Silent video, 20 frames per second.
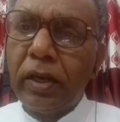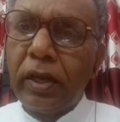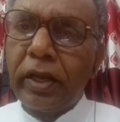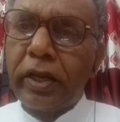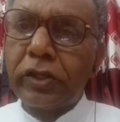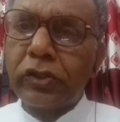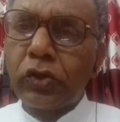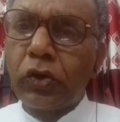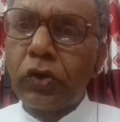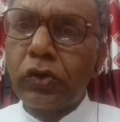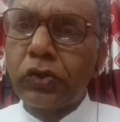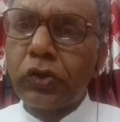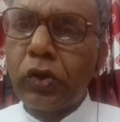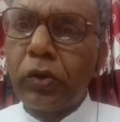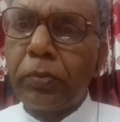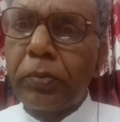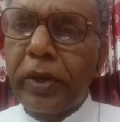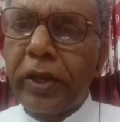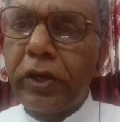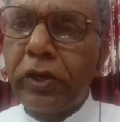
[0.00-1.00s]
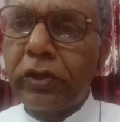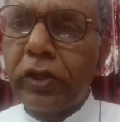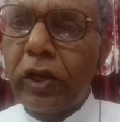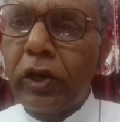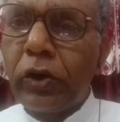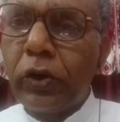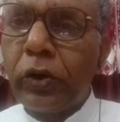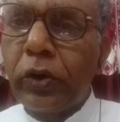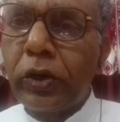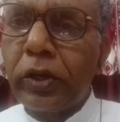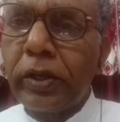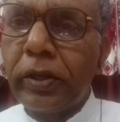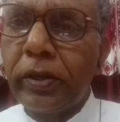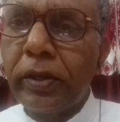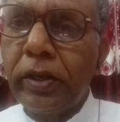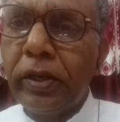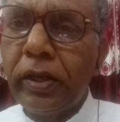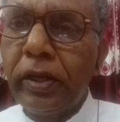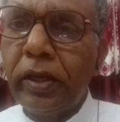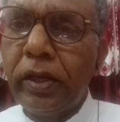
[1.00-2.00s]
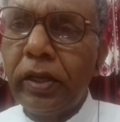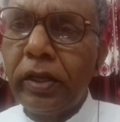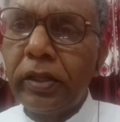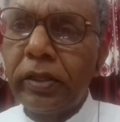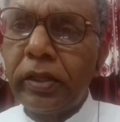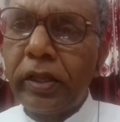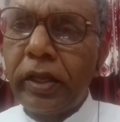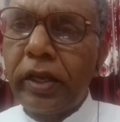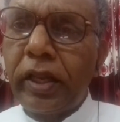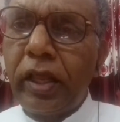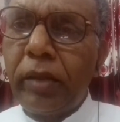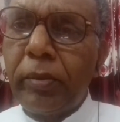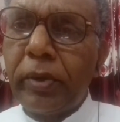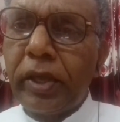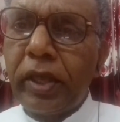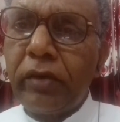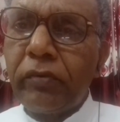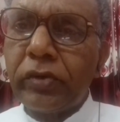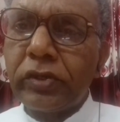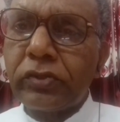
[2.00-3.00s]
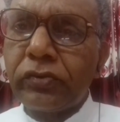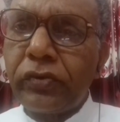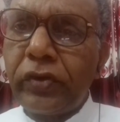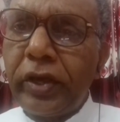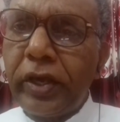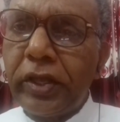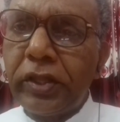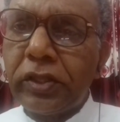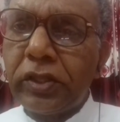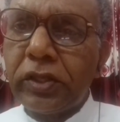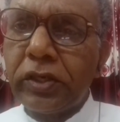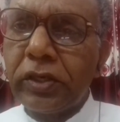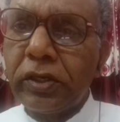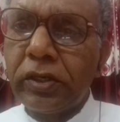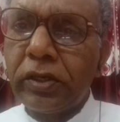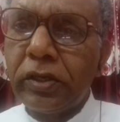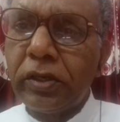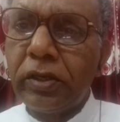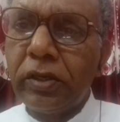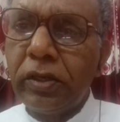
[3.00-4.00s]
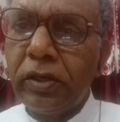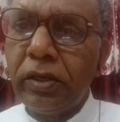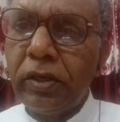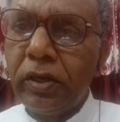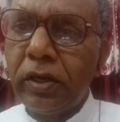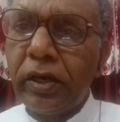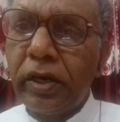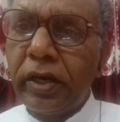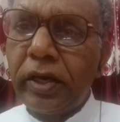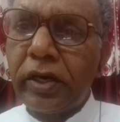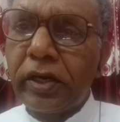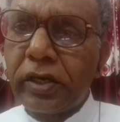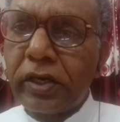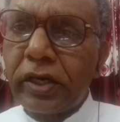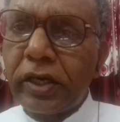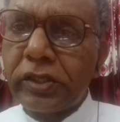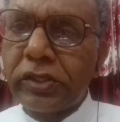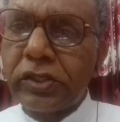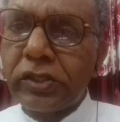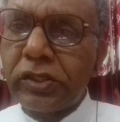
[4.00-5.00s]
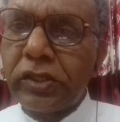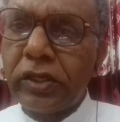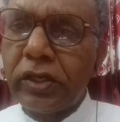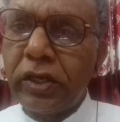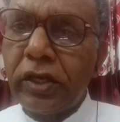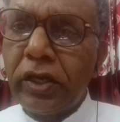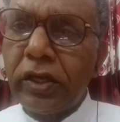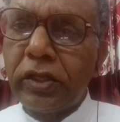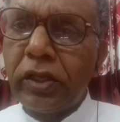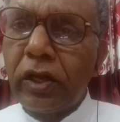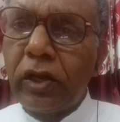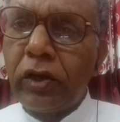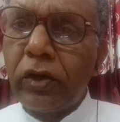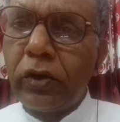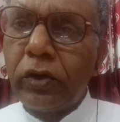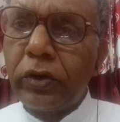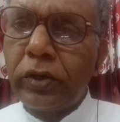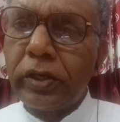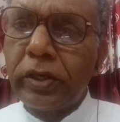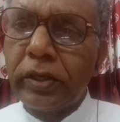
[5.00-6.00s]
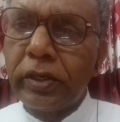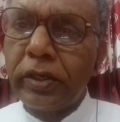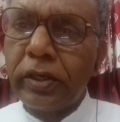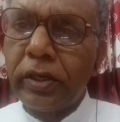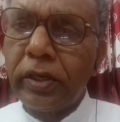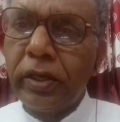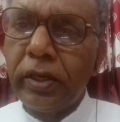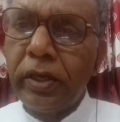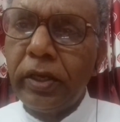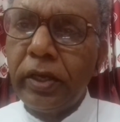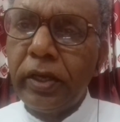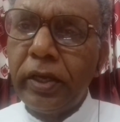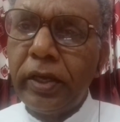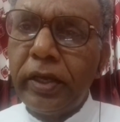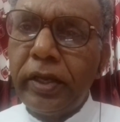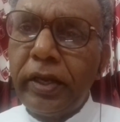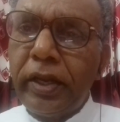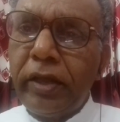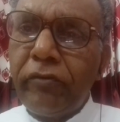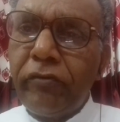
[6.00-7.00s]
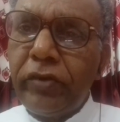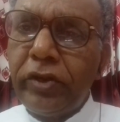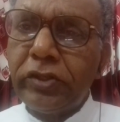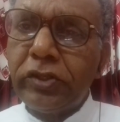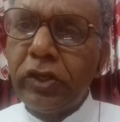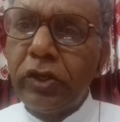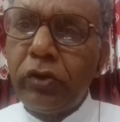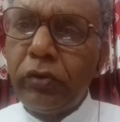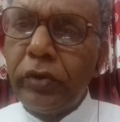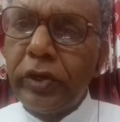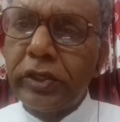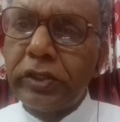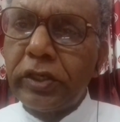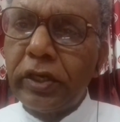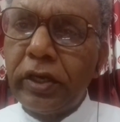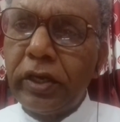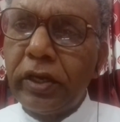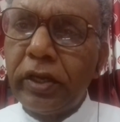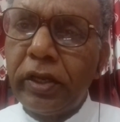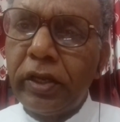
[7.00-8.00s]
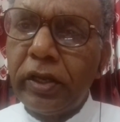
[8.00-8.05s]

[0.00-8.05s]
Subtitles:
Let us also pray to the Lord that he may give us faith and trust in the Lord in every situation,